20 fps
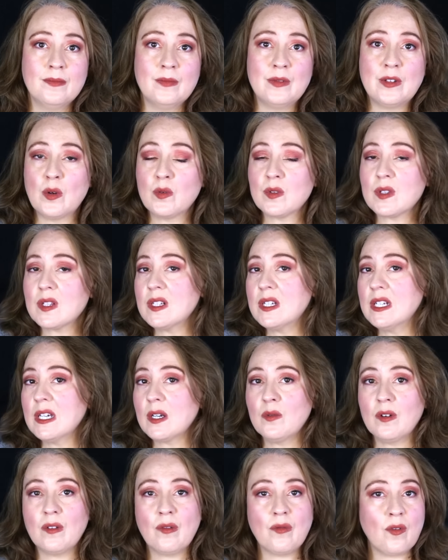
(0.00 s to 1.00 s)
Don't
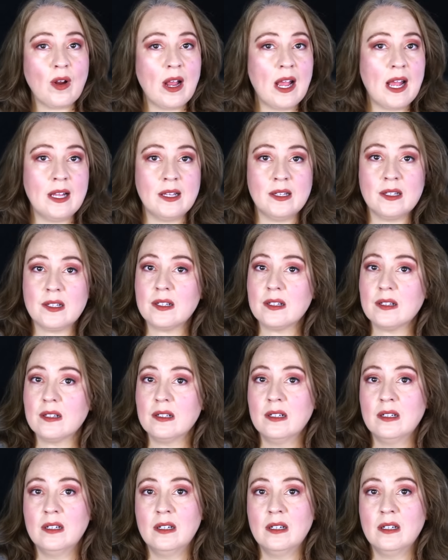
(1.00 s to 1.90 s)
stick with friends